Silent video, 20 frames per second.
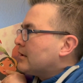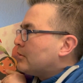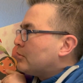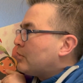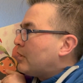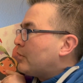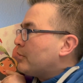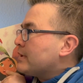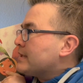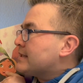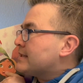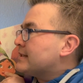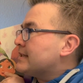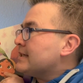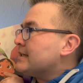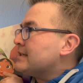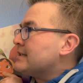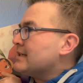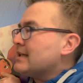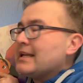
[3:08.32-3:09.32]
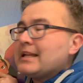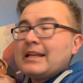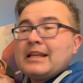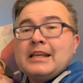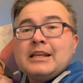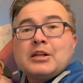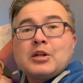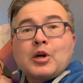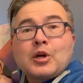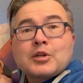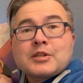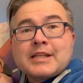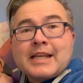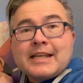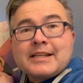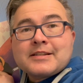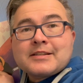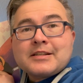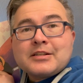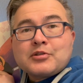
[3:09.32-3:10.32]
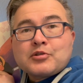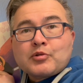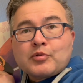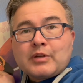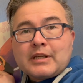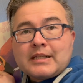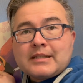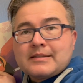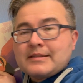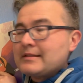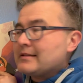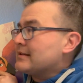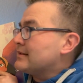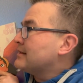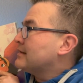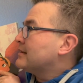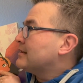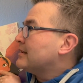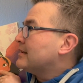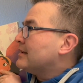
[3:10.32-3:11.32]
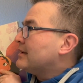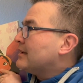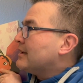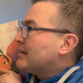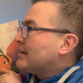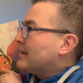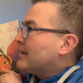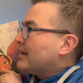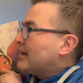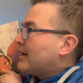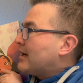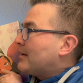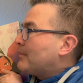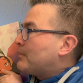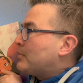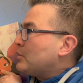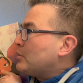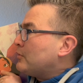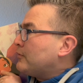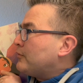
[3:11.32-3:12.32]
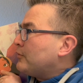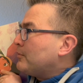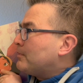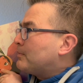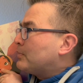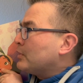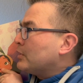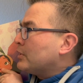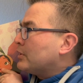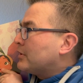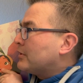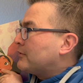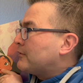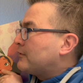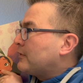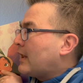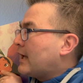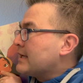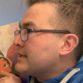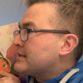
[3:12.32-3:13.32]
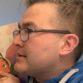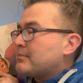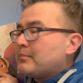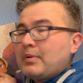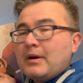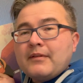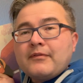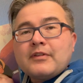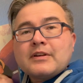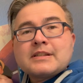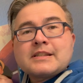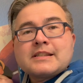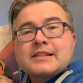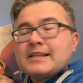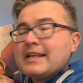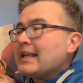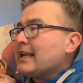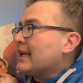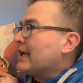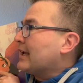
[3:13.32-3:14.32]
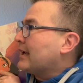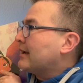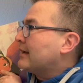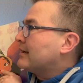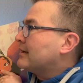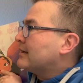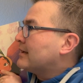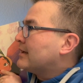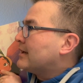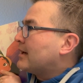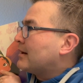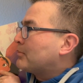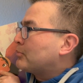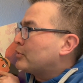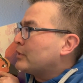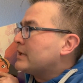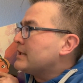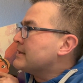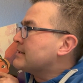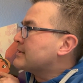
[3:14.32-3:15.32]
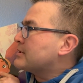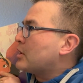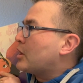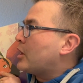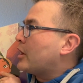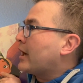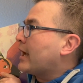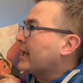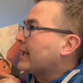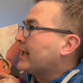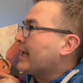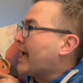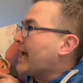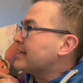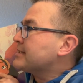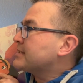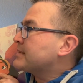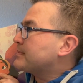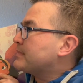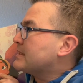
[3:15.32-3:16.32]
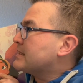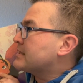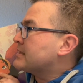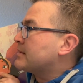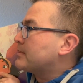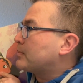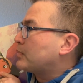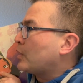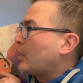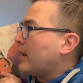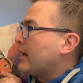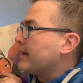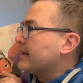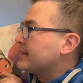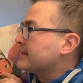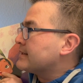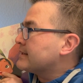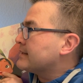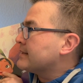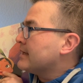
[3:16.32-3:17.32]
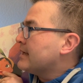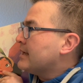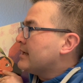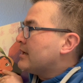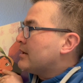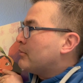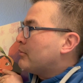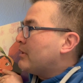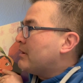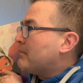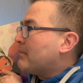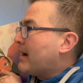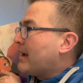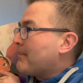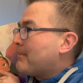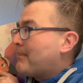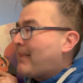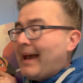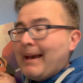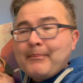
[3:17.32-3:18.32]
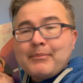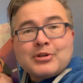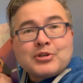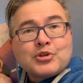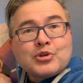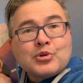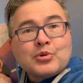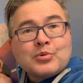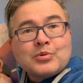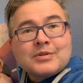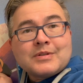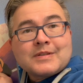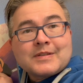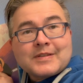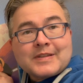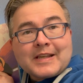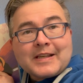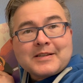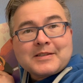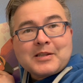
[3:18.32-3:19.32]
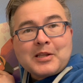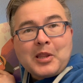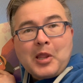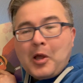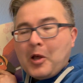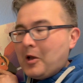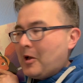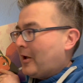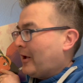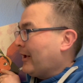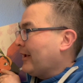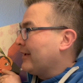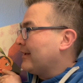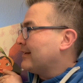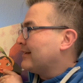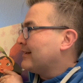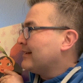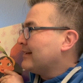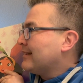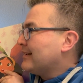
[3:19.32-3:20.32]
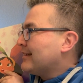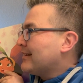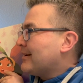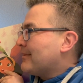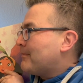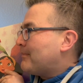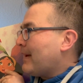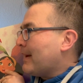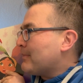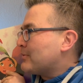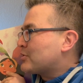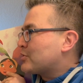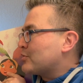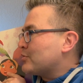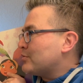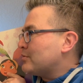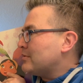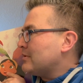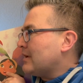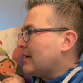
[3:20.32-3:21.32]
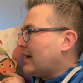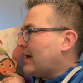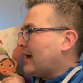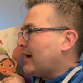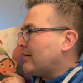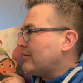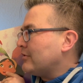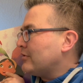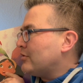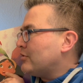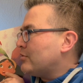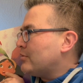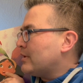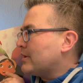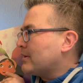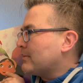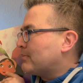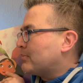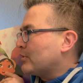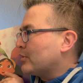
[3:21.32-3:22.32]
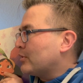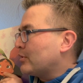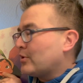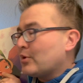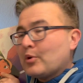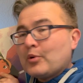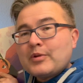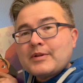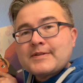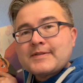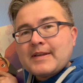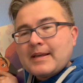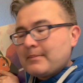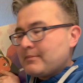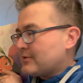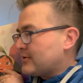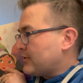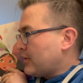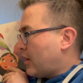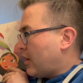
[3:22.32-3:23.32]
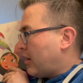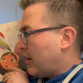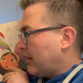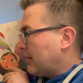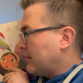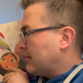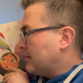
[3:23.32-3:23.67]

While we sit and eat our tasty treats, a beautiful bird flies above us singing a pretty song. I gasp in surprise when my Babajoon sings along. Babajoon, how do you and the bird know the same song?